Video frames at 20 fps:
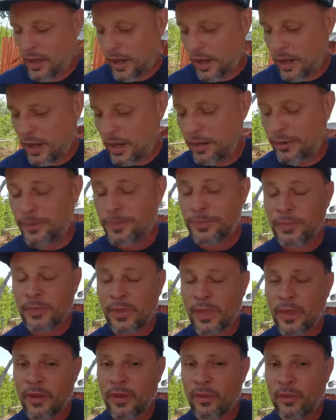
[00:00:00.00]
um,
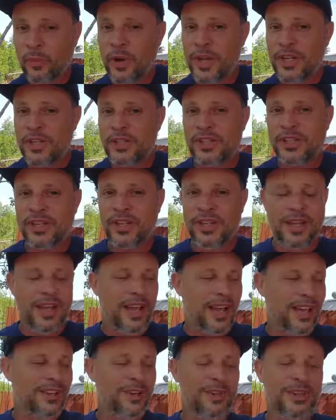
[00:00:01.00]
which
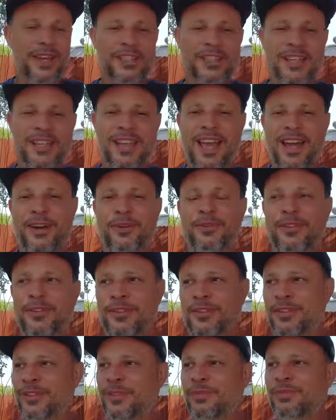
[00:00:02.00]
I know that's
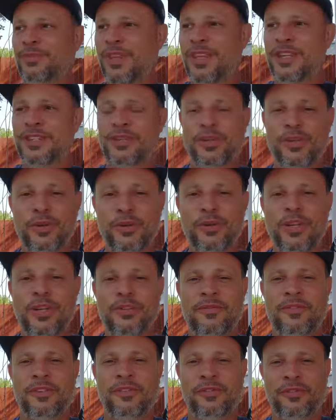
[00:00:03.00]

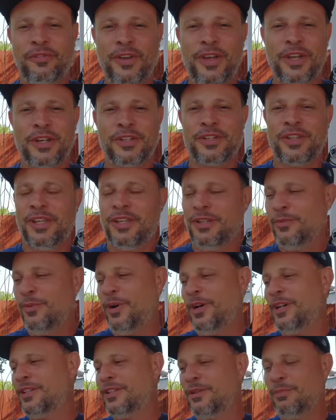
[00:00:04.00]
counterintuitive to fish, that you
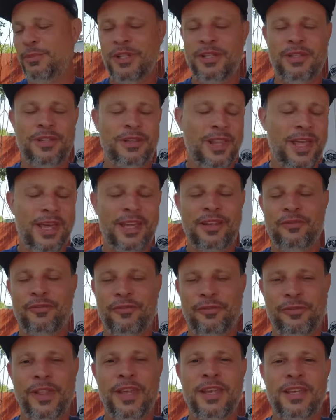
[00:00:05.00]
want it to be light
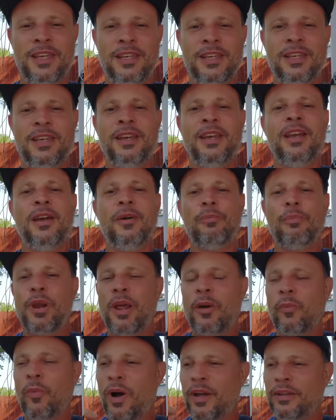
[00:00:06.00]
and flaky,
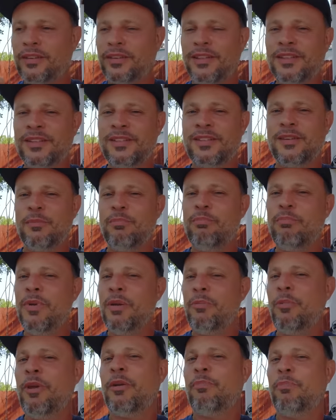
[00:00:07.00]
but I want these to
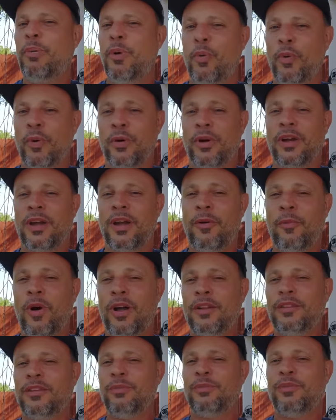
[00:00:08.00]
mimic pork. I
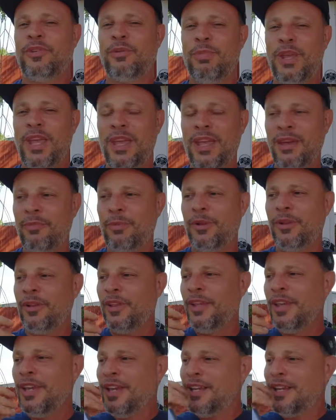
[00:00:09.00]
want them to be able